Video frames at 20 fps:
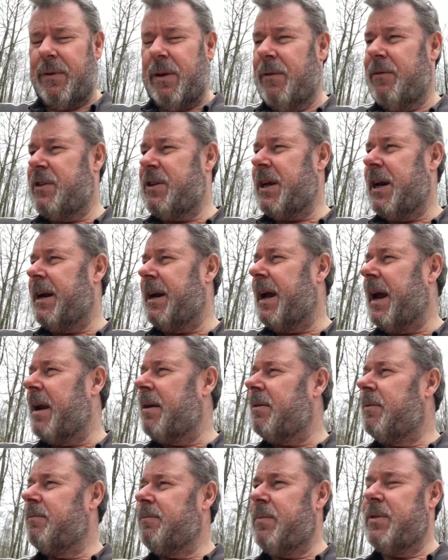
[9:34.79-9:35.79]
you've set it at
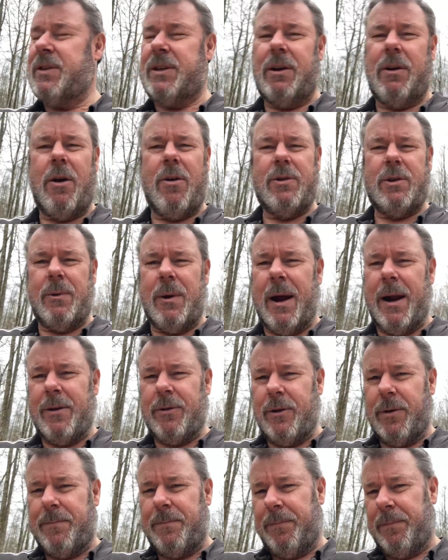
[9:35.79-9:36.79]
zero to
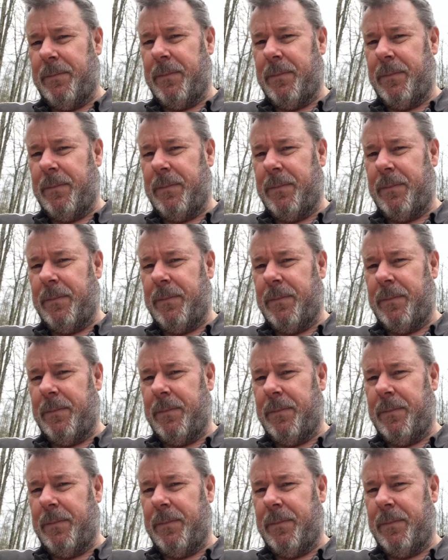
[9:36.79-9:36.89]
100.